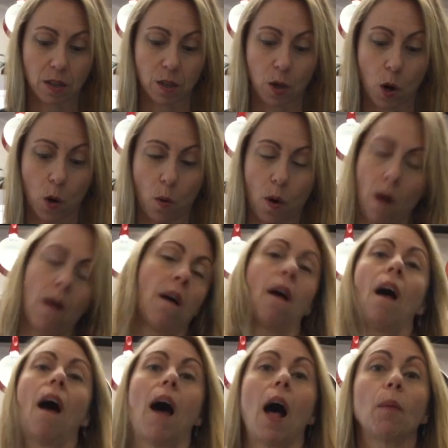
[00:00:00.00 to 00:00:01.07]
So
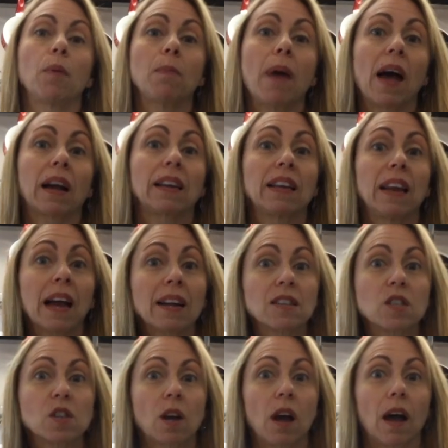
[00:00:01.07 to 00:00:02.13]
I'll be back
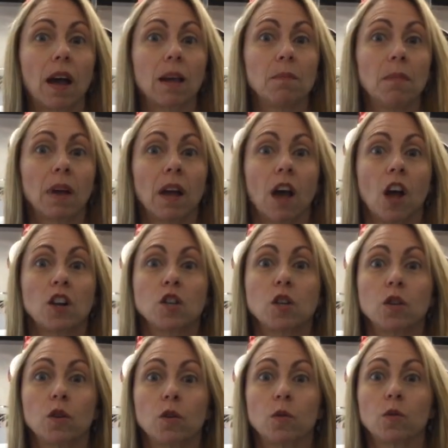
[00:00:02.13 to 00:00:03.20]
next time
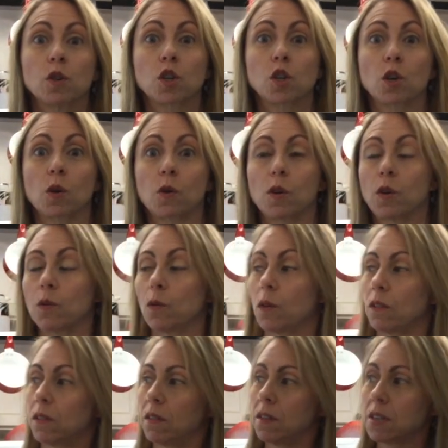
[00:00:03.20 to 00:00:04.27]
to show you
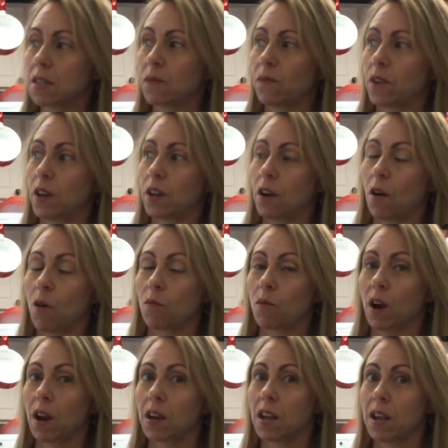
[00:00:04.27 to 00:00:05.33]
this video
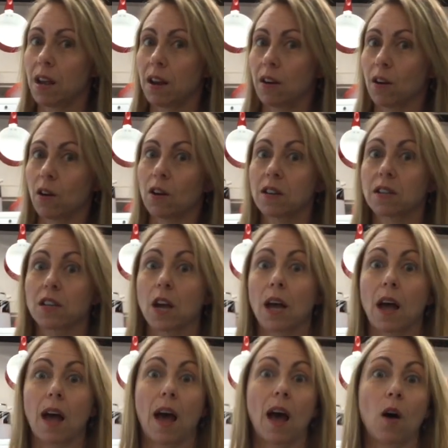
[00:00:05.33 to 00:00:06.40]
right here to
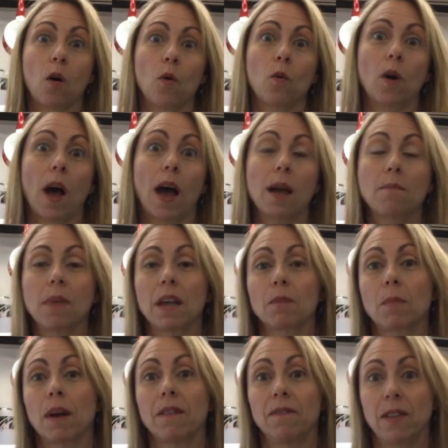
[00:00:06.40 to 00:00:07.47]
how I make
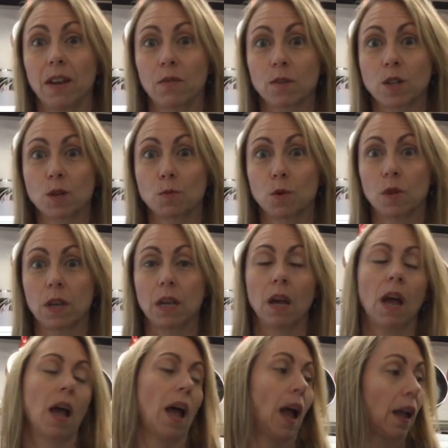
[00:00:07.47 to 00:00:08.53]
my favorite smoothie.
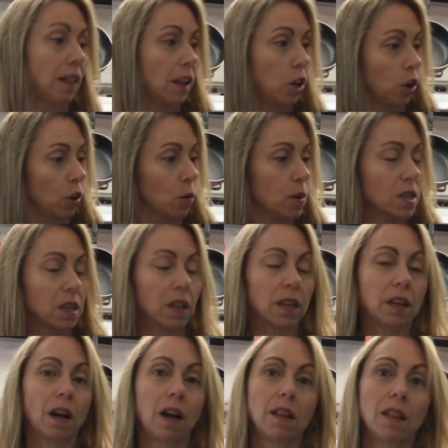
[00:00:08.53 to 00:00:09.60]
And then you can always
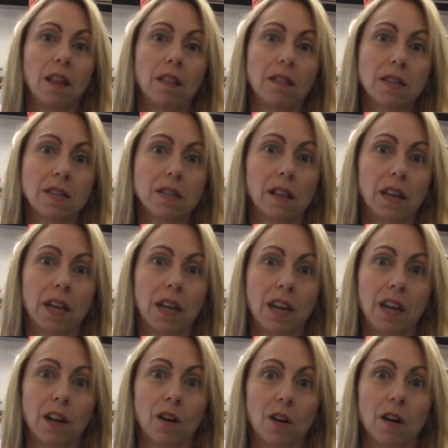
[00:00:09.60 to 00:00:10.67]
click on this link
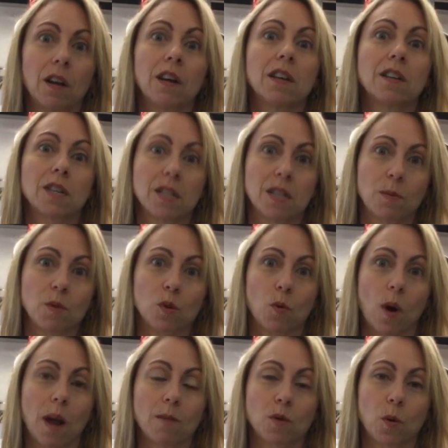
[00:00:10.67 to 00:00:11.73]
here to
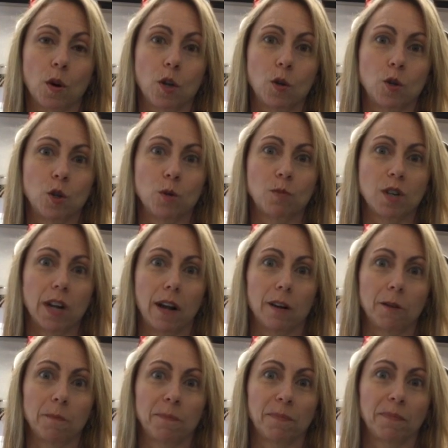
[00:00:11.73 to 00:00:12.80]
subscribe to our YouTube
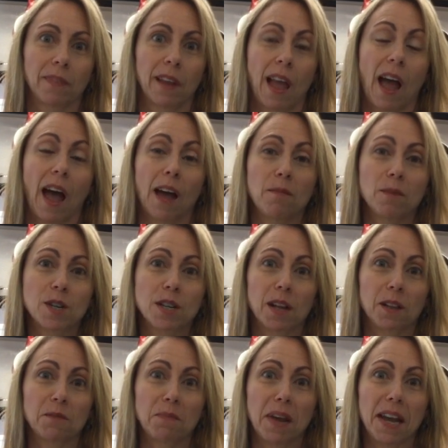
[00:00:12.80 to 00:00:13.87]
channel. I'm Michelle
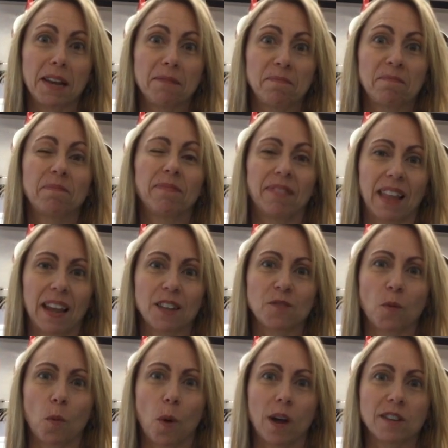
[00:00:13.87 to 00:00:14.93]
LeMay. Thanks
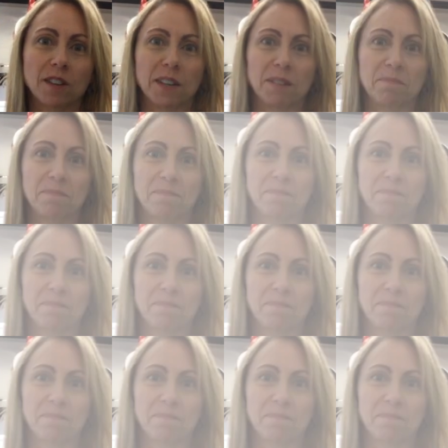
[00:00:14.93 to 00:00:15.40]
for watching.